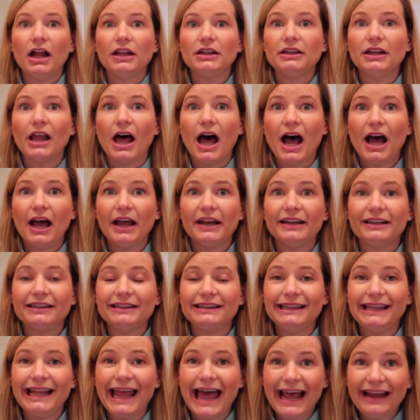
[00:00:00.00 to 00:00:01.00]
a lot
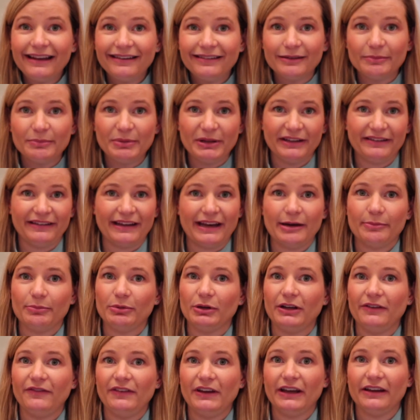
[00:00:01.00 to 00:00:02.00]
less placenta
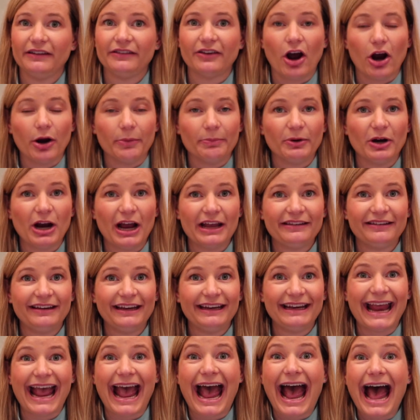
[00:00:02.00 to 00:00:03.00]
previas are
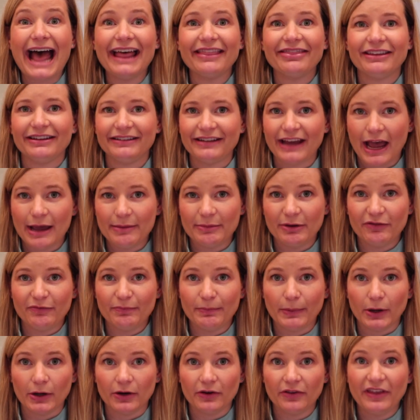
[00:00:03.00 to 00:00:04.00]
present at the time of
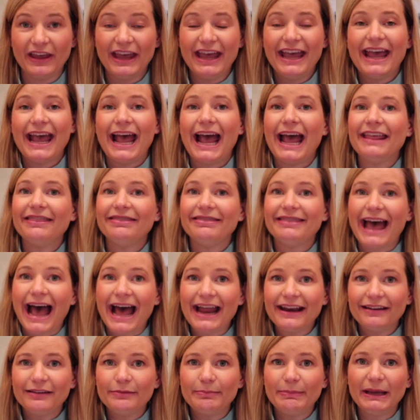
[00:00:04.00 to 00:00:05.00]
birth. And
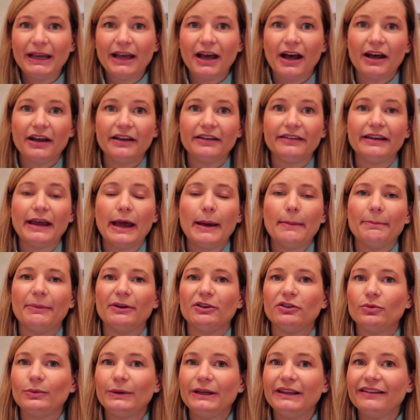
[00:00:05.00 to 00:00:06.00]
that is because
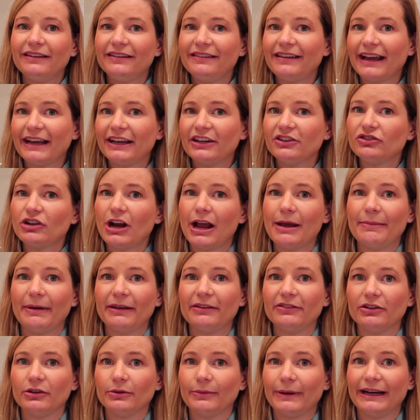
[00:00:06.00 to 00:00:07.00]
between the second
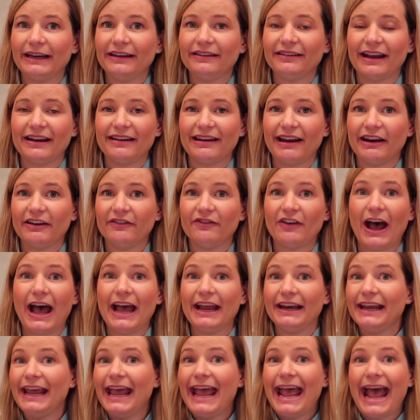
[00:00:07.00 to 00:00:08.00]
trimester when it's
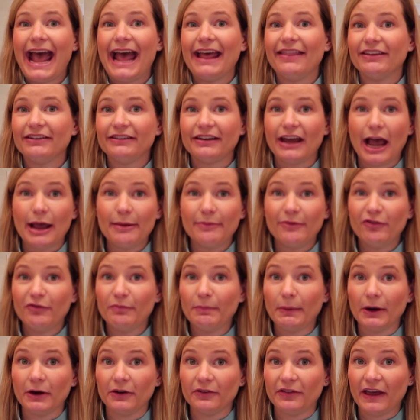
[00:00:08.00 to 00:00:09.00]
identified and the time of
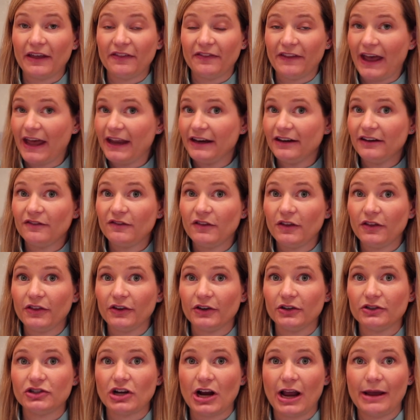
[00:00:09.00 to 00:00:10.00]
birth at the end of the
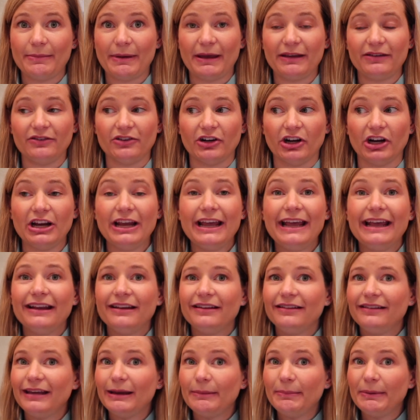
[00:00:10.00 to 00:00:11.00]
third trimester,
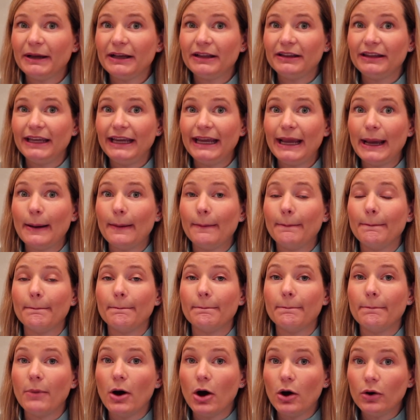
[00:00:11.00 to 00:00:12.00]
typically,
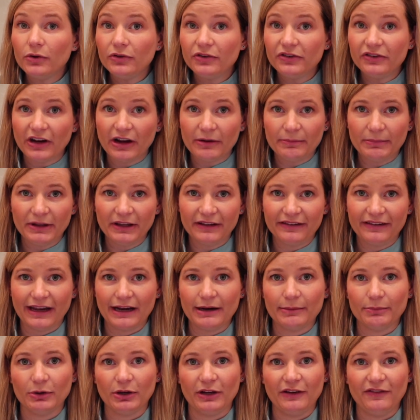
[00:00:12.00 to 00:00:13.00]
most
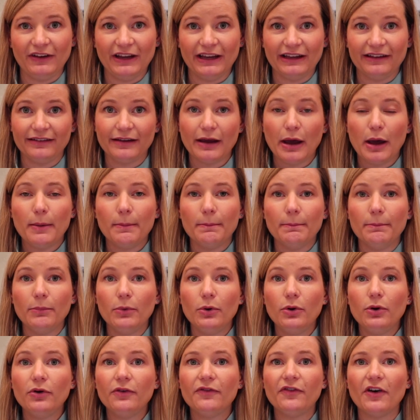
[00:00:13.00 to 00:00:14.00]
placenta previas
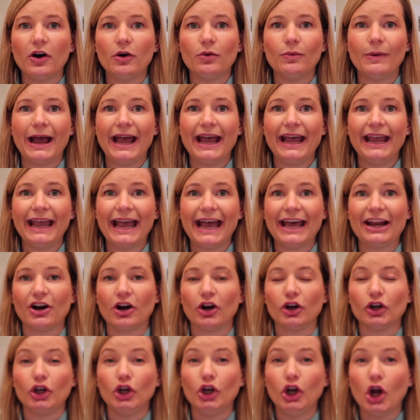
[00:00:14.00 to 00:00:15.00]
move away and
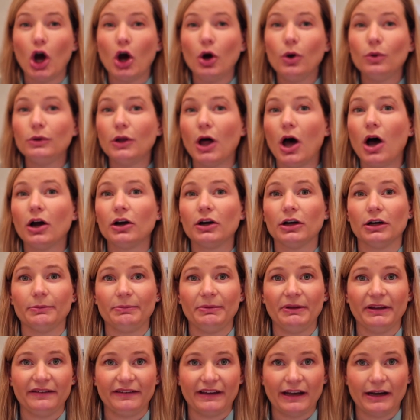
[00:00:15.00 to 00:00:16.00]
are no longer
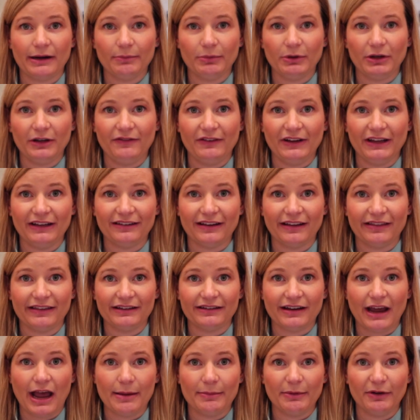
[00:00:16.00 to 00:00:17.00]
placenta previas at the
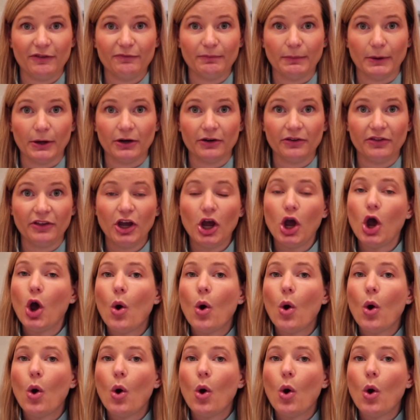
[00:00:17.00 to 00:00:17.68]
time of birth.